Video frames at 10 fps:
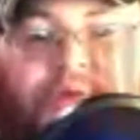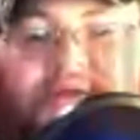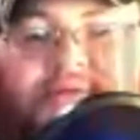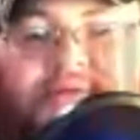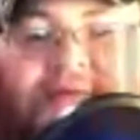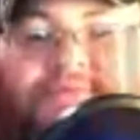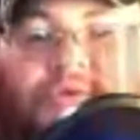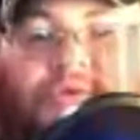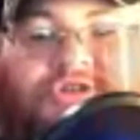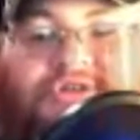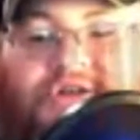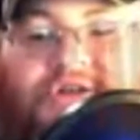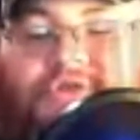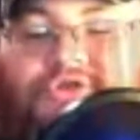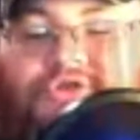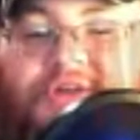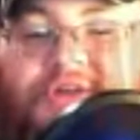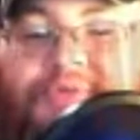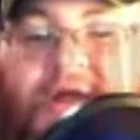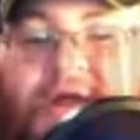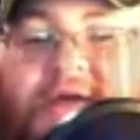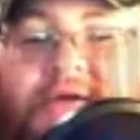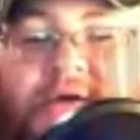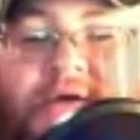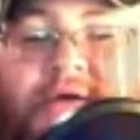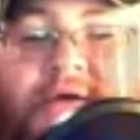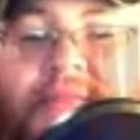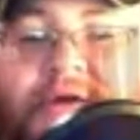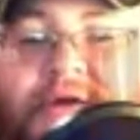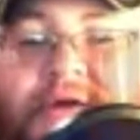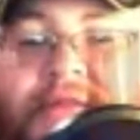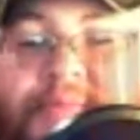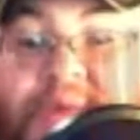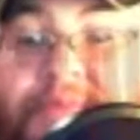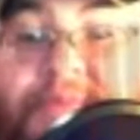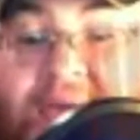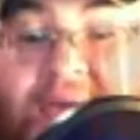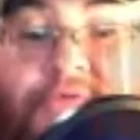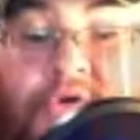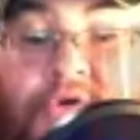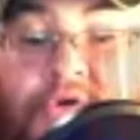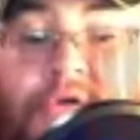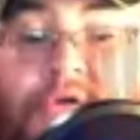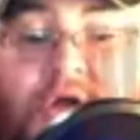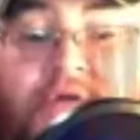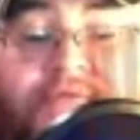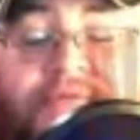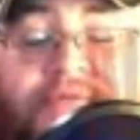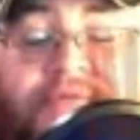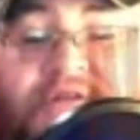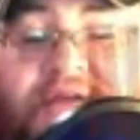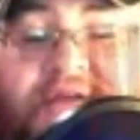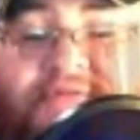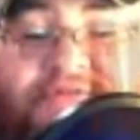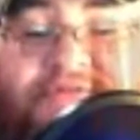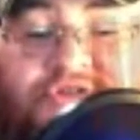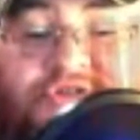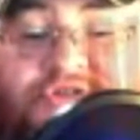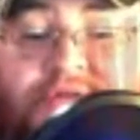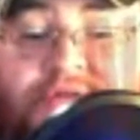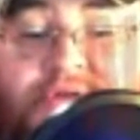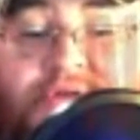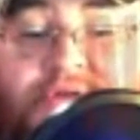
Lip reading: But that's what she's gonna do. She's gonna play the big man role of the Divas division down there.